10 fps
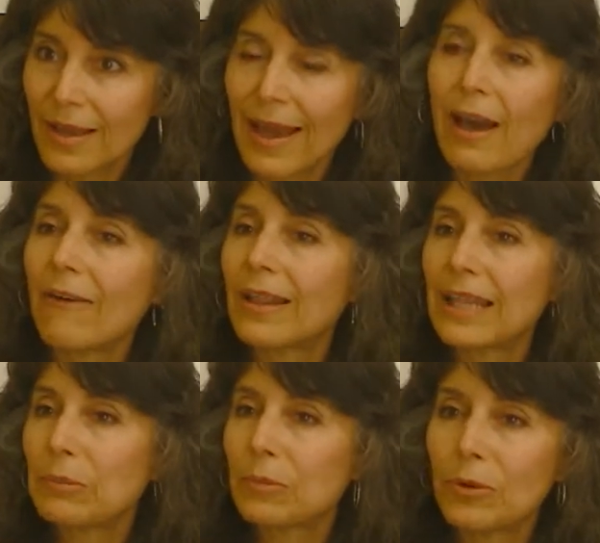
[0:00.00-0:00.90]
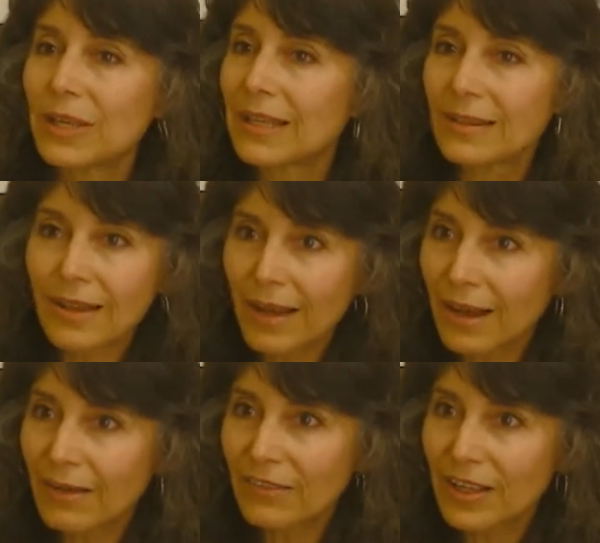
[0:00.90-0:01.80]
How can they be putting
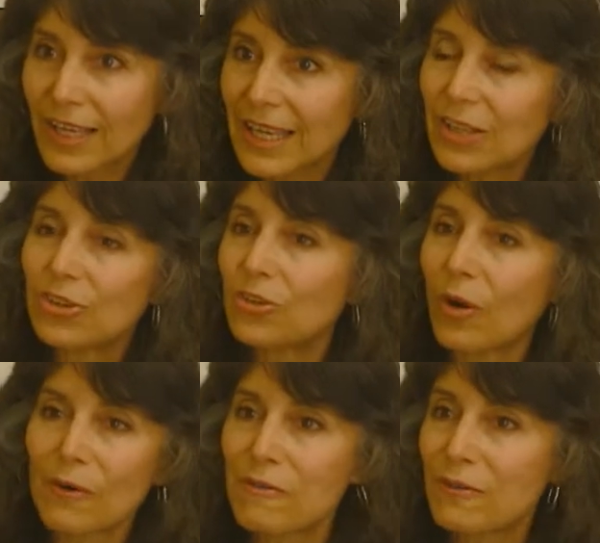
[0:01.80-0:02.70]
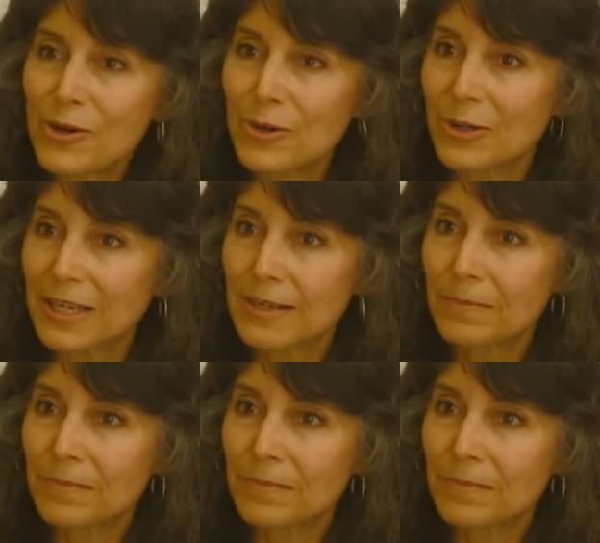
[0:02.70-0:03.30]
love into our food?